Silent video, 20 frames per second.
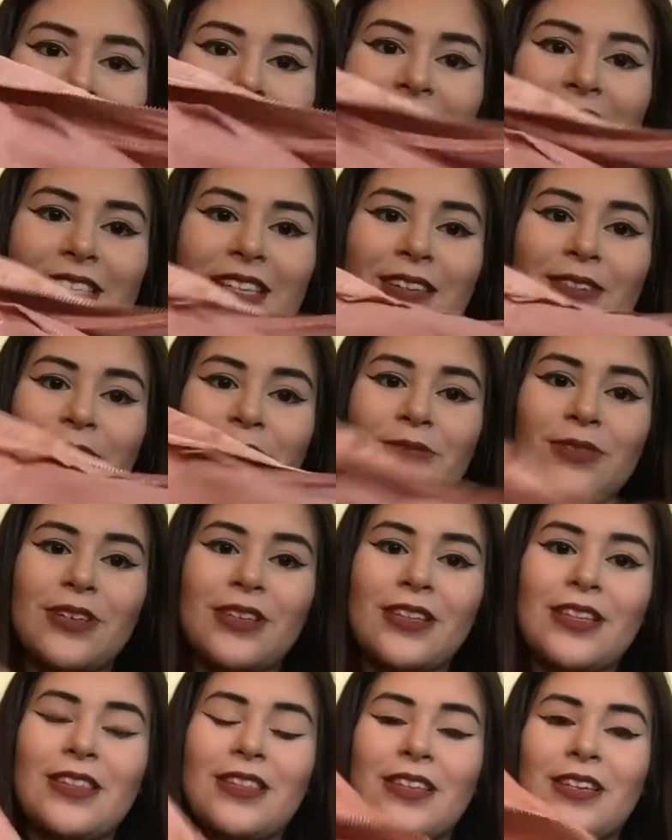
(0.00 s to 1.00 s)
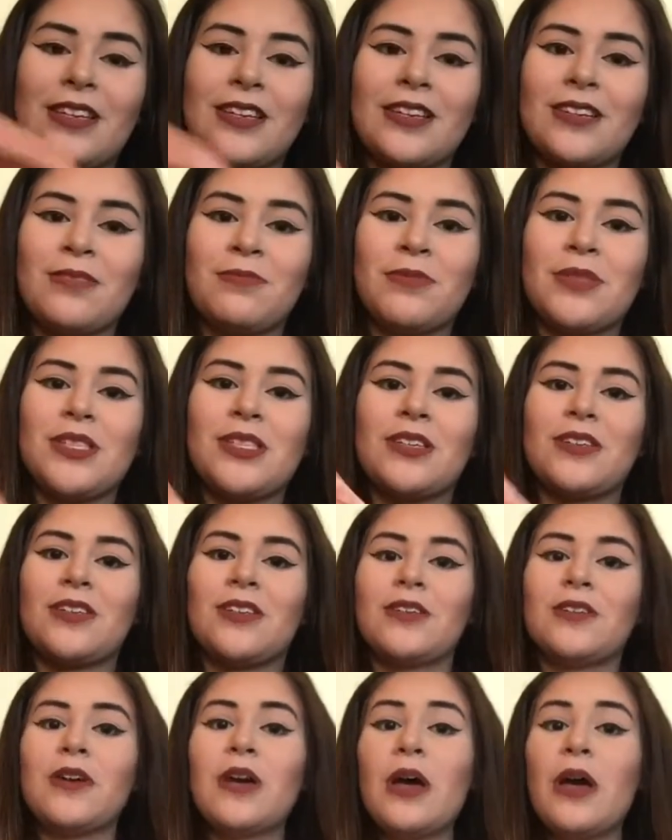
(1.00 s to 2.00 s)
it's like really thin
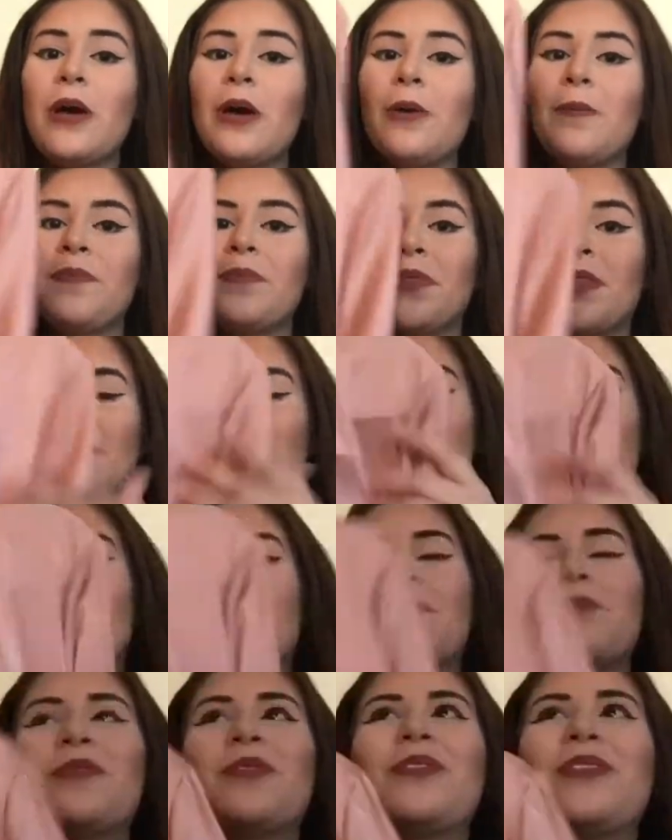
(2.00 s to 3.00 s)
material. It's not